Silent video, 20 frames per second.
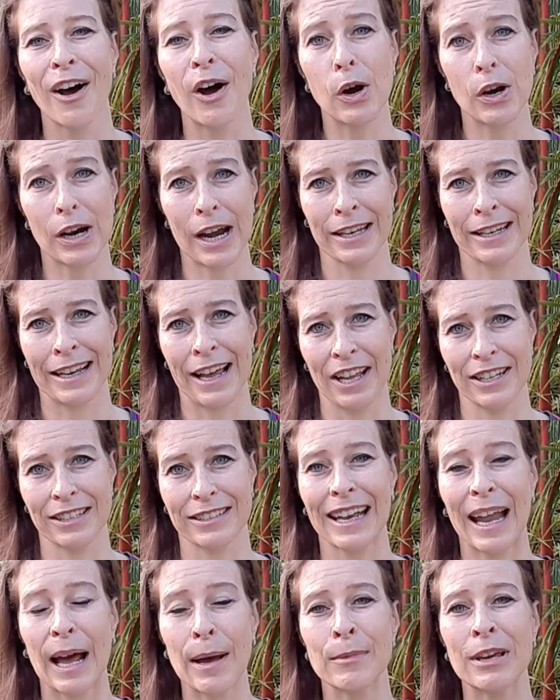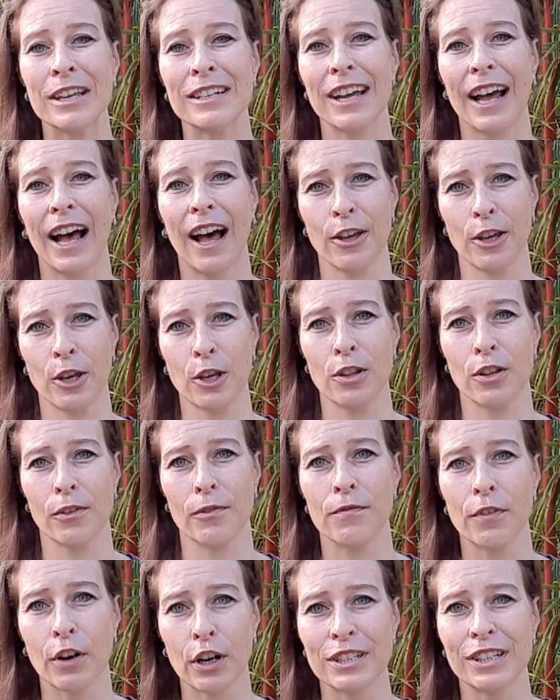All right, guys, let me tell you the
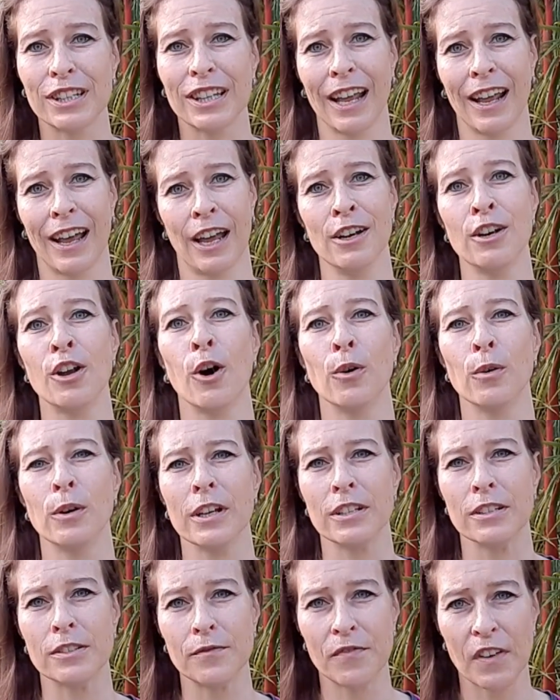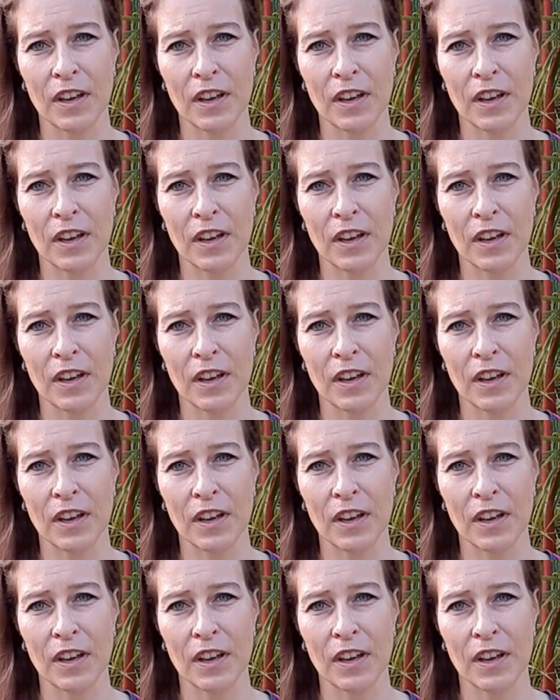first thing I noticed